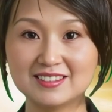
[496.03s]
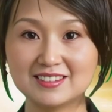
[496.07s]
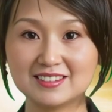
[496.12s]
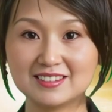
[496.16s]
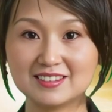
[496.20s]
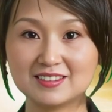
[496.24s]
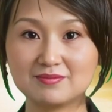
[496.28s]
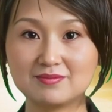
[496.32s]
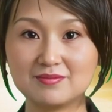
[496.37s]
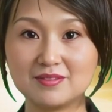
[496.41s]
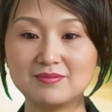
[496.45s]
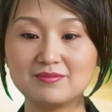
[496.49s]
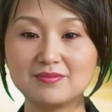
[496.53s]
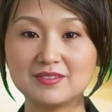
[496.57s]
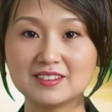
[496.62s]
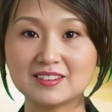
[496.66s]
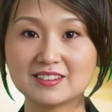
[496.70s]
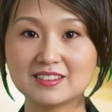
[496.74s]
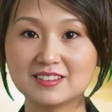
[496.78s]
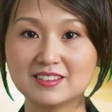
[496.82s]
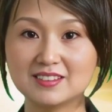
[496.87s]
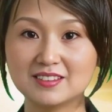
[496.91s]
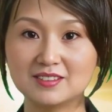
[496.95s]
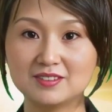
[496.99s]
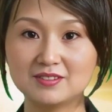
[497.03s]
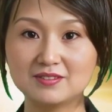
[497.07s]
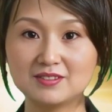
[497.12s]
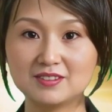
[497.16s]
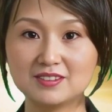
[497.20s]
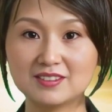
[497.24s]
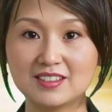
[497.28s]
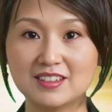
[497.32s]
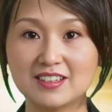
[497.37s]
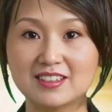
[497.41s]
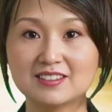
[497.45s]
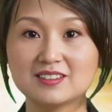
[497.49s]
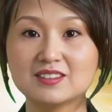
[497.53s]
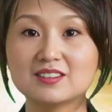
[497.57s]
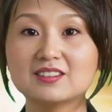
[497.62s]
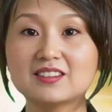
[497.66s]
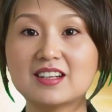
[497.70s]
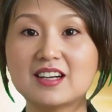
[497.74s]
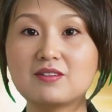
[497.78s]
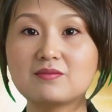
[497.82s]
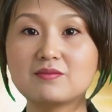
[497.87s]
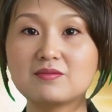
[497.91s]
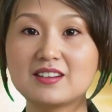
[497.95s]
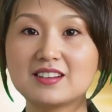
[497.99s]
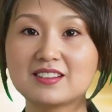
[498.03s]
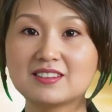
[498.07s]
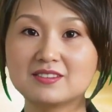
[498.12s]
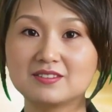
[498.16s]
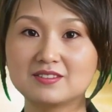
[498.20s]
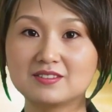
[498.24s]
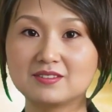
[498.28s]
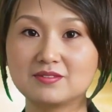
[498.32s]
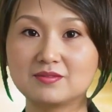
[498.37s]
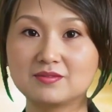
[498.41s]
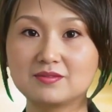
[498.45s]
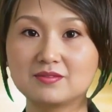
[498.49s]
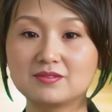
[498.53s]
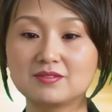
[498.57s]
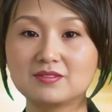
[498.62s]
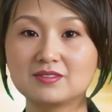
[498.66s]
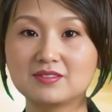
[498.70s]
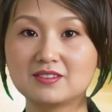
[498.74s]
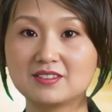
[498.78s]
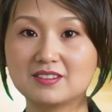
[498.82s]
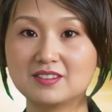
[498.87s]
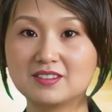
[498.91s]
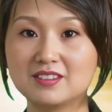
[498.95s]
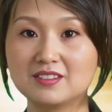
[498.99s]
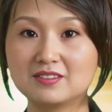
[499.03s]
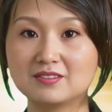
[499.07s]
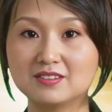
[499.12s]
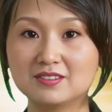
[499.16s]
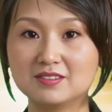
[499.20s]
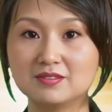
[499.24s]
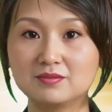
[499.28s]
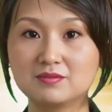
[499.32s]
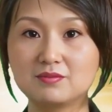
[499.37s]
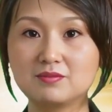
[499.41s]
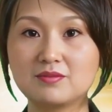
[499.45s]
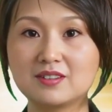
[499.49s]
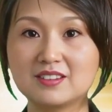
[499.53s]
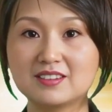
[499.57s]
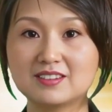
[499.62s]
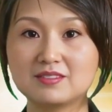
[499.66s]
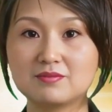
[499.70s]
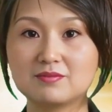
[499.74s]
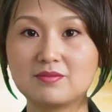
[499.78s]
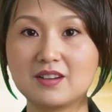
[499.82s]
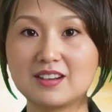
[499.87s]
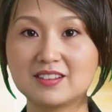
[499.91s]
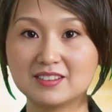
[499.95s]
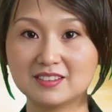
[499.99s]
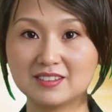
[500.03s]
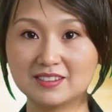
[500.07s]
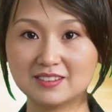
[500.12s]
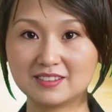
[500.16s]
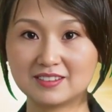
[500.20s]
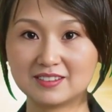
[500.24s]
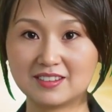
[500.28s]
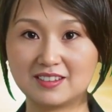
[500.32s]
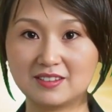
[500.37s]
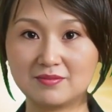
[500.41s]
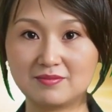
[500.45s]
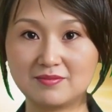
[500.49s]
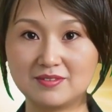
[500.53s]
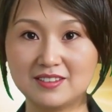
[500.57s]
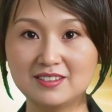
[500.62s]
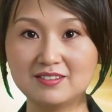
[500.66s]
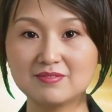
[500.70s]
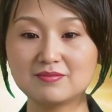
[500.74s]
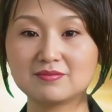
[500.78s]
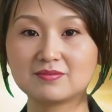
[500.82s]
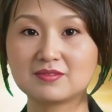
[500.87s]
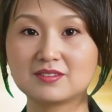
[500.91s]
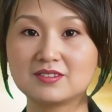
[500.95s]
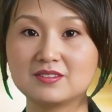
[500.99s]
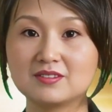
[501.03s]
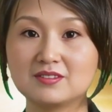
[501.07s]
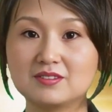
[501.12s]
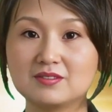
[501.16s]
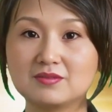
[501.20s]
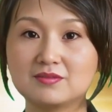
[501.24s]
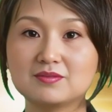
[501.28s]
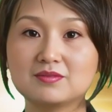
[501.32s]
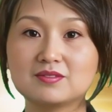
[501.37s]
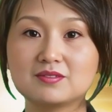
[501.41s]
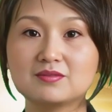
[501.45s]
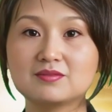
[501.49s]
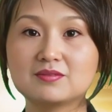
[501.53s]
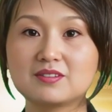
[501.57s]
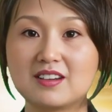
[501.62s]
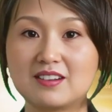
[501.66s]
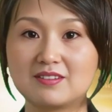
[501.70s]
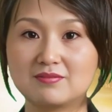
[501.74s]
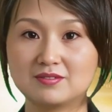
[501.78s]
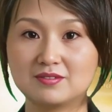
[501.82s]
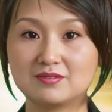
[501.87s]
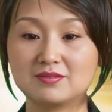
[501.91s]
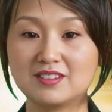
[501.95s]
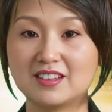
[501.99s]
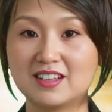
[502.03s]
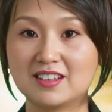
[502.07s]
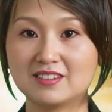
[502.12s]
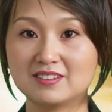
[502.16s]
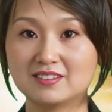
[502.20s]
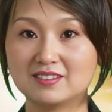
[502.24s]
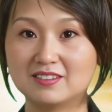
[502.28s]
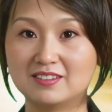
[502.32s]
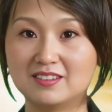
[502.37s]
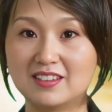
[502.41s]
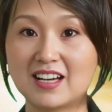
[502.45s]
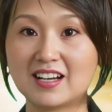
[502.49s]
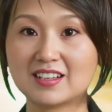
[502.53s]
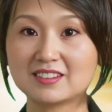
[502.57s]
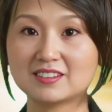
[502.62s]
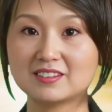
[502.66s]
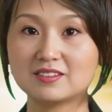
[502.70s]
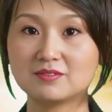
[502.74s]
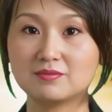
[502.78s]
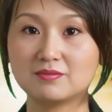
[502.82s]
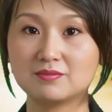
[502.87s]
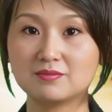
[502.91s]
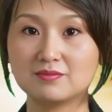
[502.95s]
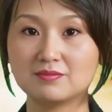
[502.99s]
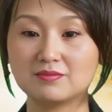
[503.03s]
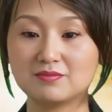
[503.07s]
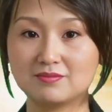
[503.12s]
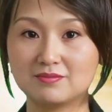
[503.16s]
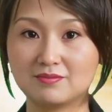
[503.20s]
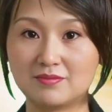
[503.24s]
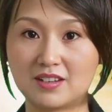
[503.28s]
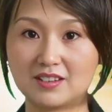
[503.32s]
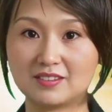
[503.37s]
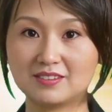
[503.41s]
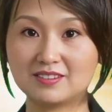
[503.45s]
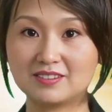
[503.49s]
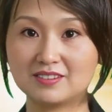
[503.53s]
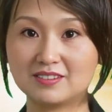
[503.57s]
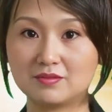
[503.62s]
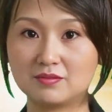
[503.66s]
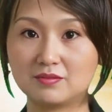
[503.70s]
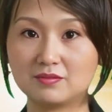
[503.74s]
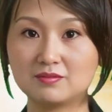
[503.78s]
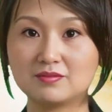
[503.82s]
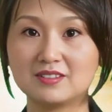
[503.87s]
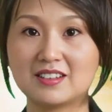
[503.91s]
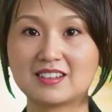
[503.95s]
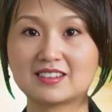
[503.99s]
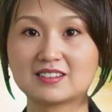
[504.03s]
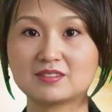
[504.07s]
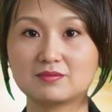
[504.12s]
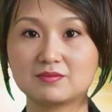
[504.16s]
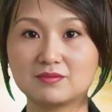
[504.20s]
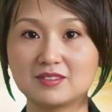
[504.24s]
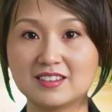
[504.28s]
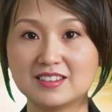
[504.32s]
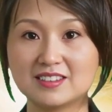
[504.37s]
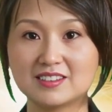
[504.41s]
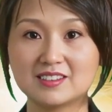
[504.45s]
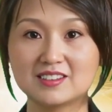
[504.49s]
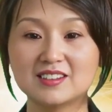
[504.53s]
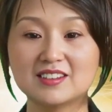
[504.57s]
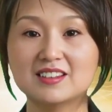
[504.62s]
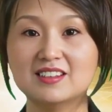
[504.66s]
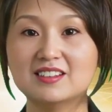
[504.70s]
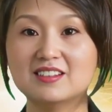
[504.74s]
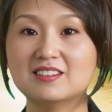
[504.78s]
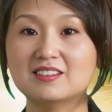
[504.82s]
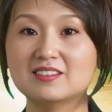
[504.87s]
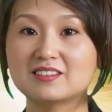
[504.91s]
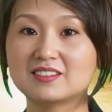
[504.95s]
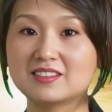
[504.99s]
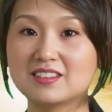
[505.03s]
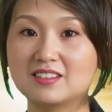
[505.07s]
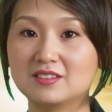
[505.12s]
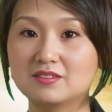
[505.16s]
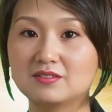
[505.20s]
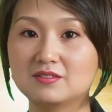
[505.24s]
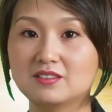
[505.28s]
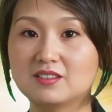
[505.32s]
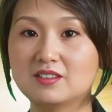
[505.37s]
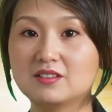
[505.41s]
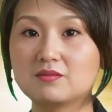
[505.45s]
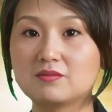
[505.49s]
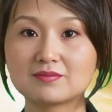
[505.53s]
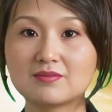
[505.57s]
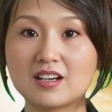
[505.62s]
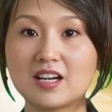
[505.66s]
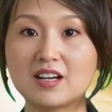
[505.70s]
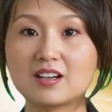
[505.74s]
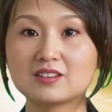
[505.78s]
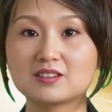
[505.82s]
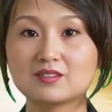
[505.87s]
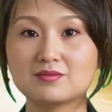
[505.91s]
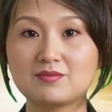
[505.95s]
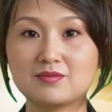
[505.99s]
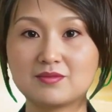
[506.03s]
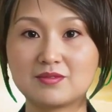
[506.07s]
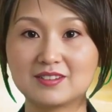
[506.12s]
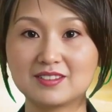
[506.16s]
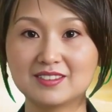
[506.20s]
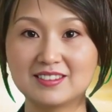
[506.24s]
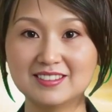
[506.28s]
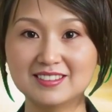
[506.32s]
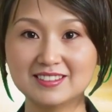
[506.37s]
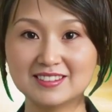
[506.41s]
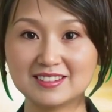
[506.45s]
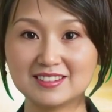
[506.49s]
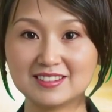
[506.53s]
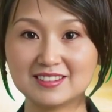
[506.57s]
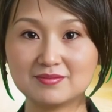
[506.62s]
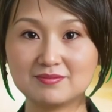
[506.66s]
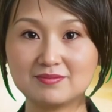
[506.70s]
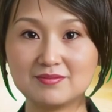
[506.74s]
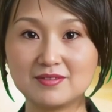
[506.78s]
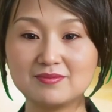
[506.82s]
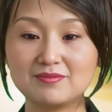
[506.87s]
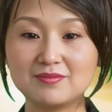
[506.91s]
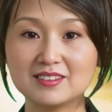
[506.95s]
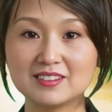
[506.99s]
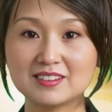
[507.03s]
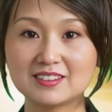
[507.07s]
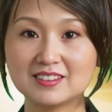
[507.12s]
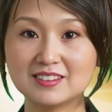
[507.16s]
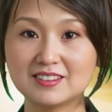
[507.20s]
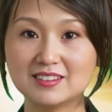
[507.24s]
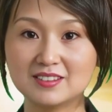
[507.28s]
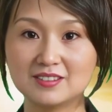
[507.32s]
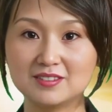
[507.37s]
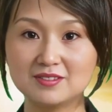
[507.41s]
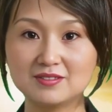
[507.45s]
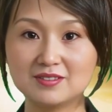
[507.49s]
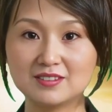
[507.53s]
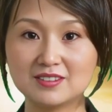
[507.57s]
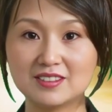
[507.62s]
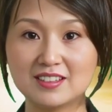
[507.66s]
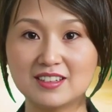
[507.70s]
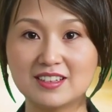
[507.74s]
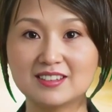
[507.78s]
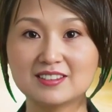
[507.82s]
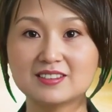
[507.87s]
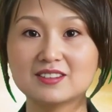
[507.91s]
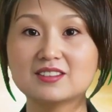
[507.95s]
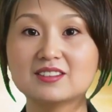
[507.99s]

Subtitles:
The Korean Central News Agency stated that the training was a warning to the military exercises of the United States and South Korea. However, there are doubts about whether this report is true.